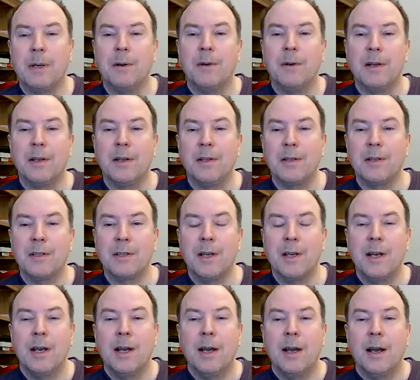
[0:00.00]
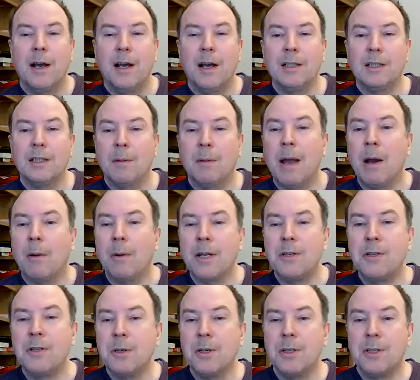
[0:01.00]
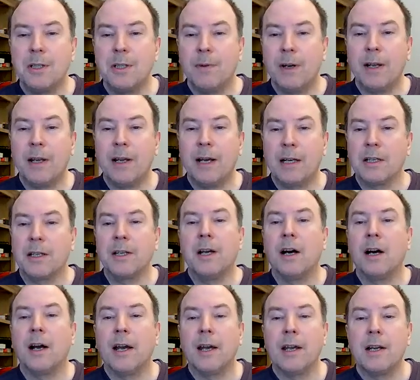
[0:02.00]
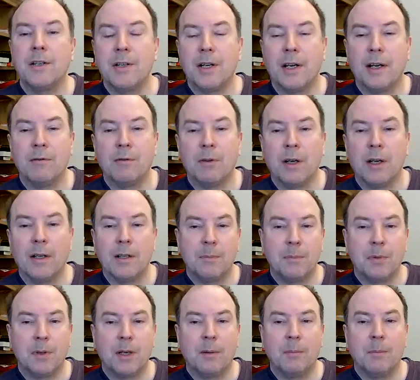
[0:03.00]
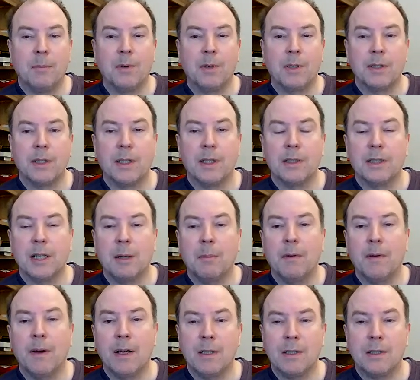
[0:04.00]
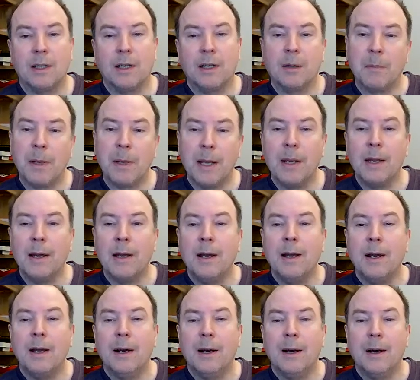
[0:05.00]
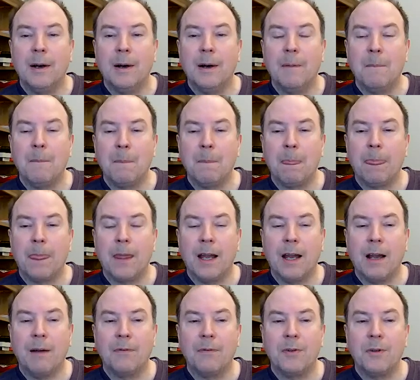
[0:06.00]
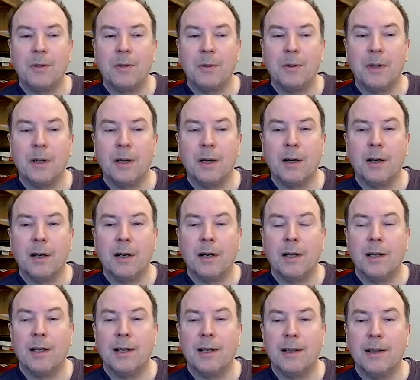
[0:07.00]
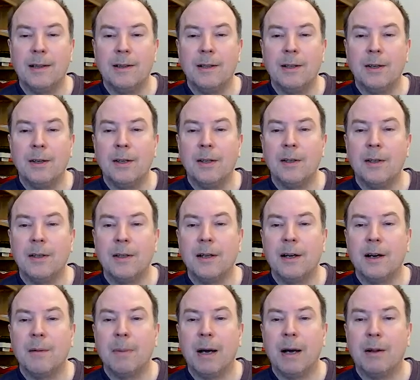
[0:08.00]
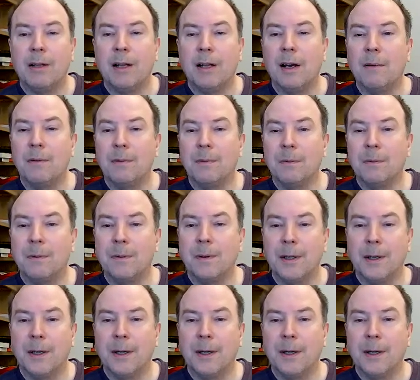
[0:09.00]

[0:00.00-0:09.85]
experience somehow intuitively at a young age and write brilliant books. And some of us, like me, had to learn about life